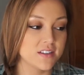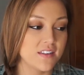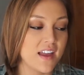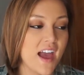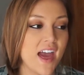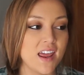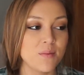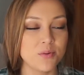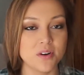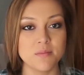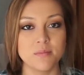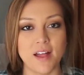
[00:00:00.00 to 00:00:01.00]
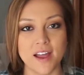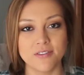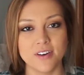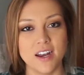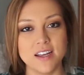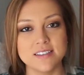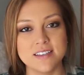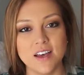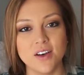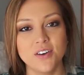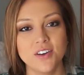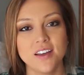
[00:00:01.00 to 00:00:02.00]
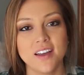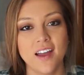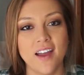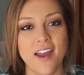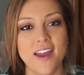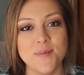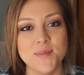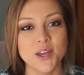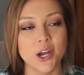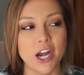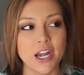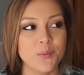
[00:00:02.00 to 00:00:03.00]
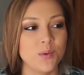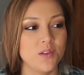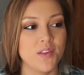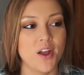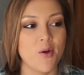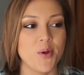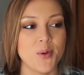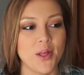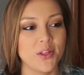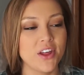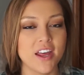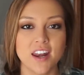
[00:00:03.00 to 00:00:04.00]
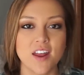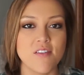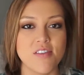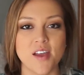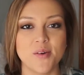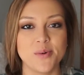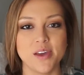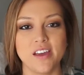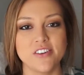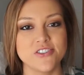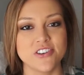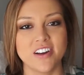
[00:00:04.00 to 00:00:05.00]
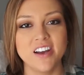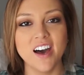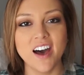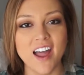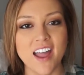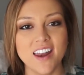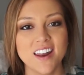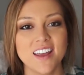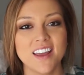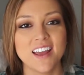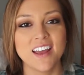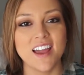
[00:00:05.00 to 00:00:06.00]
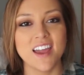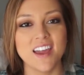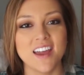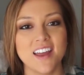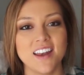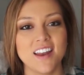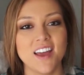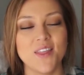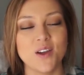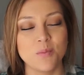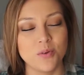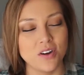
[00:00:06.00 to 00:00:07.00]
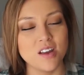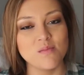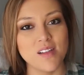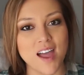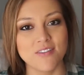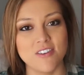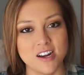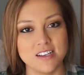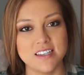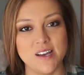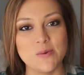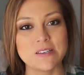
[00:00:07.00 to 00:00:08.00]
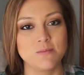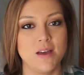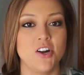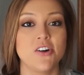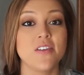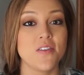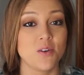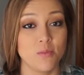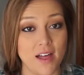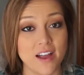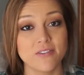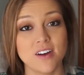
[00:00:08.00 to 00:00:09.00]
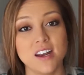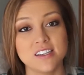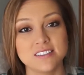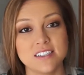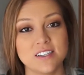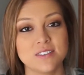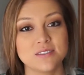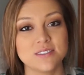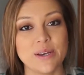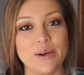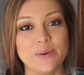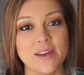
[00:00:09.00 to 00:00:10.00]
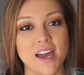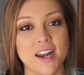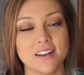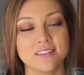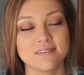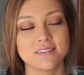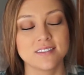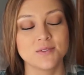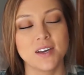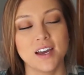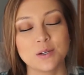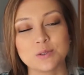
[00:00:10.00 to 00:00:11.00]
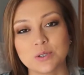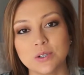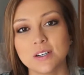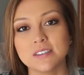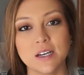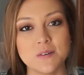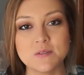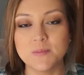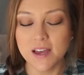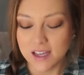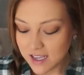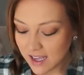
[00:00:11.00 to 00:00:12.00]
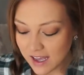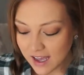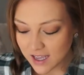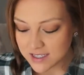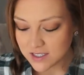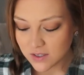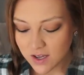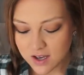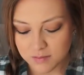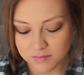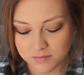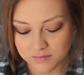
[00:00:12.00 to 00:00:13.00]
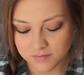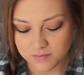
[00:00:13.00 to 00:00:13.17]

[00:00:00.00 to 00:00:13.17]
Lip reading: they had a pre-Black Friday sale, and me and Granny went in there. We were like looking at everything we should have got, and their pre-Black Friday sale was better than their Black Friday sale. So we kind of screwed ourselves. But I still got